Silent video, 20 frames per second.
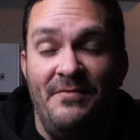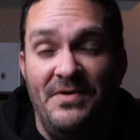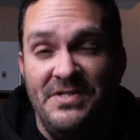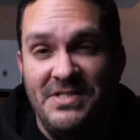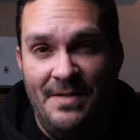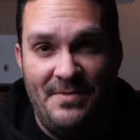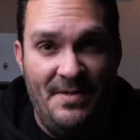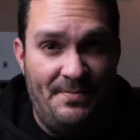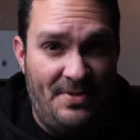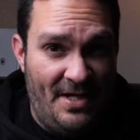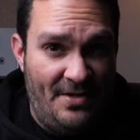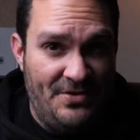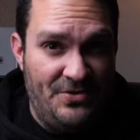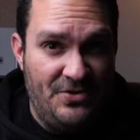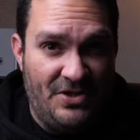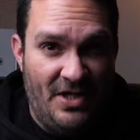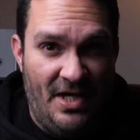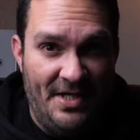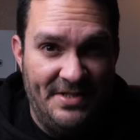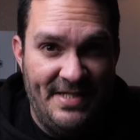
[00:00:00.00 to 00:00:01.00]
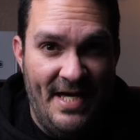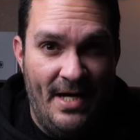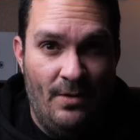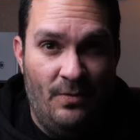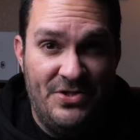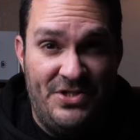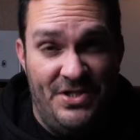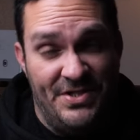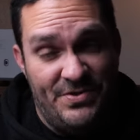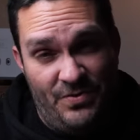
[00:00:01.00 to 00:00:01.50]
every time I put out new content,
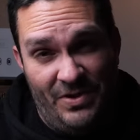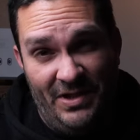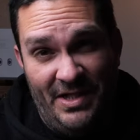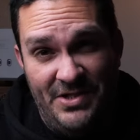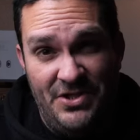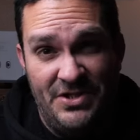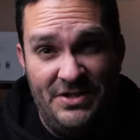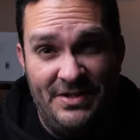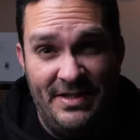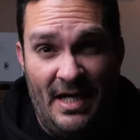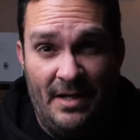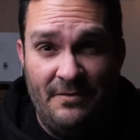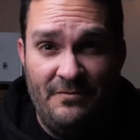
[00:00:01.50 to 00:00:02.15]
which is religiously